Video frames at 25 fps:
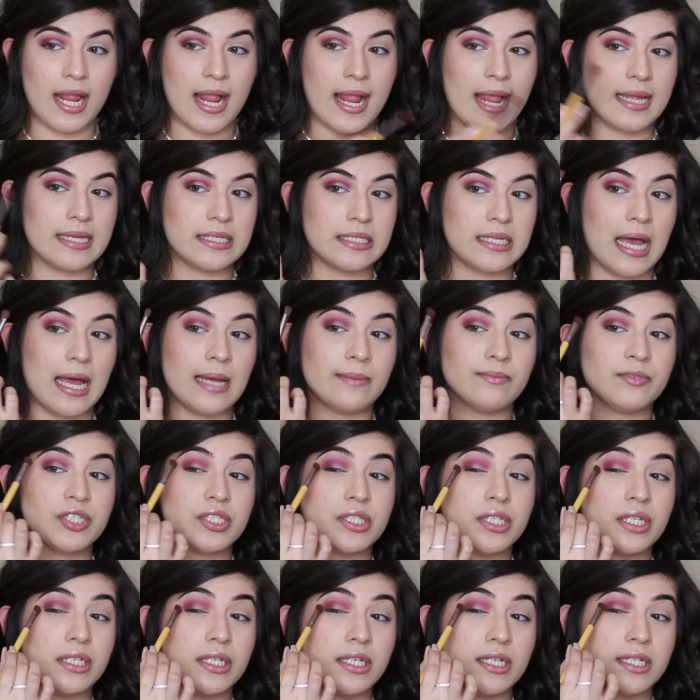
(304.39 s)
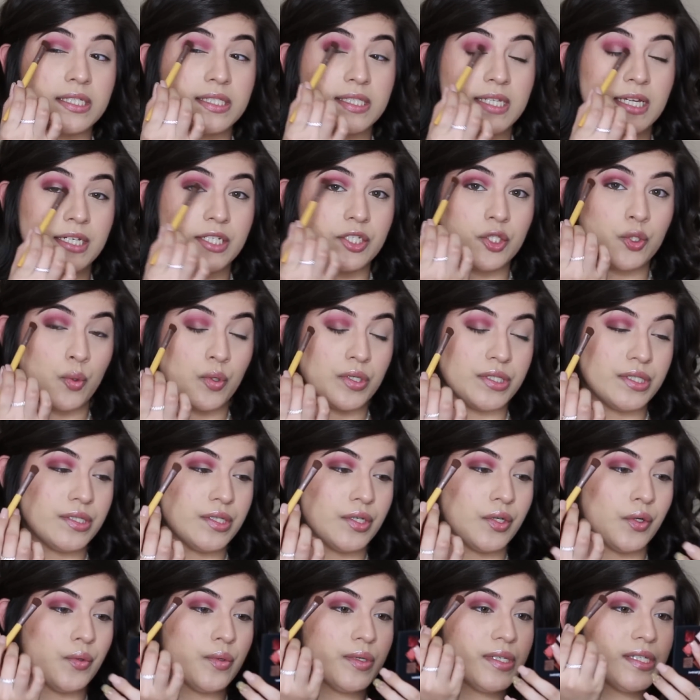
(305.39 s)
and I'm just gonna extend it towards
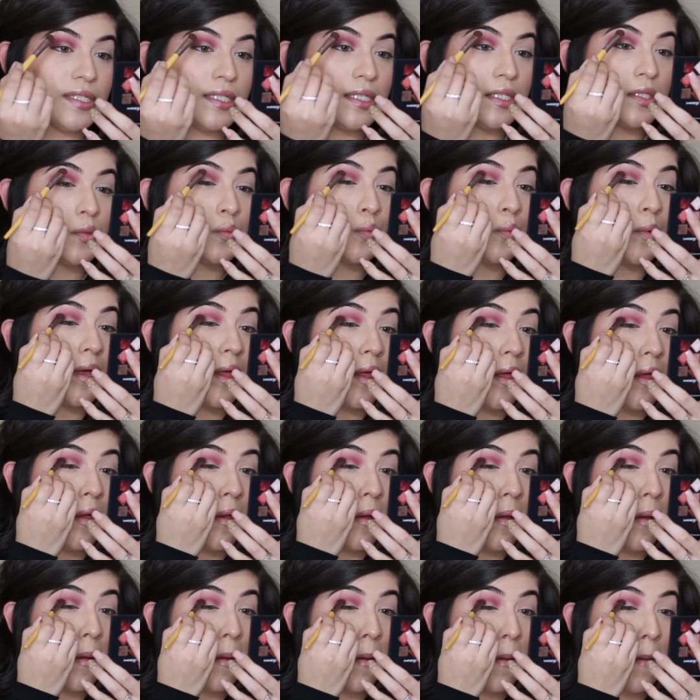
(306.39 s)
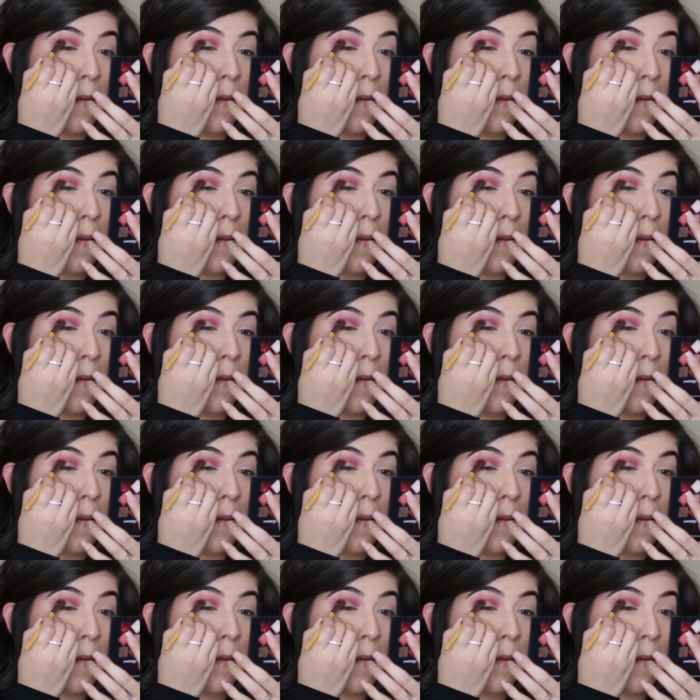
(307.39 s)
the crease as well.